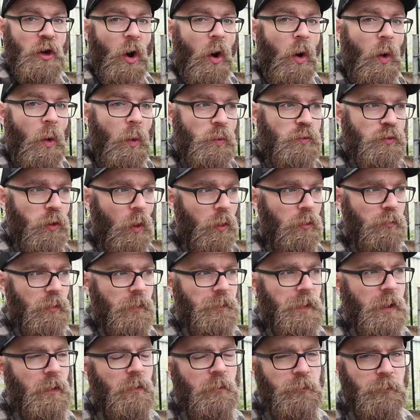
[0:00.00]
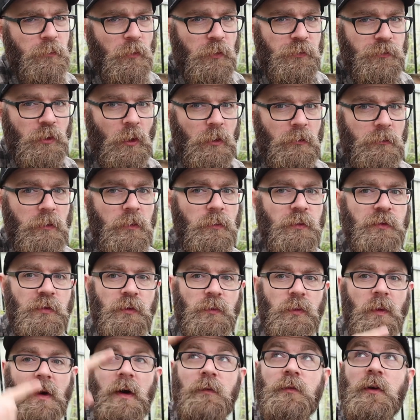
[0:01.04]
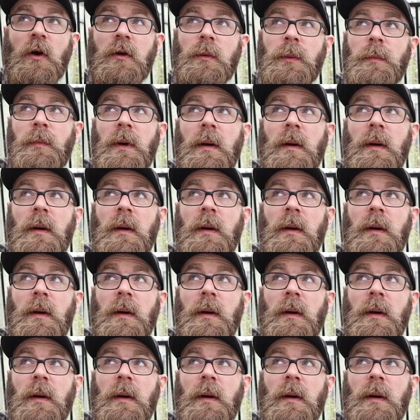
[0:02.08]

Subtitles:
cold tolerant. They're not frost tolerant, which is why I've got them in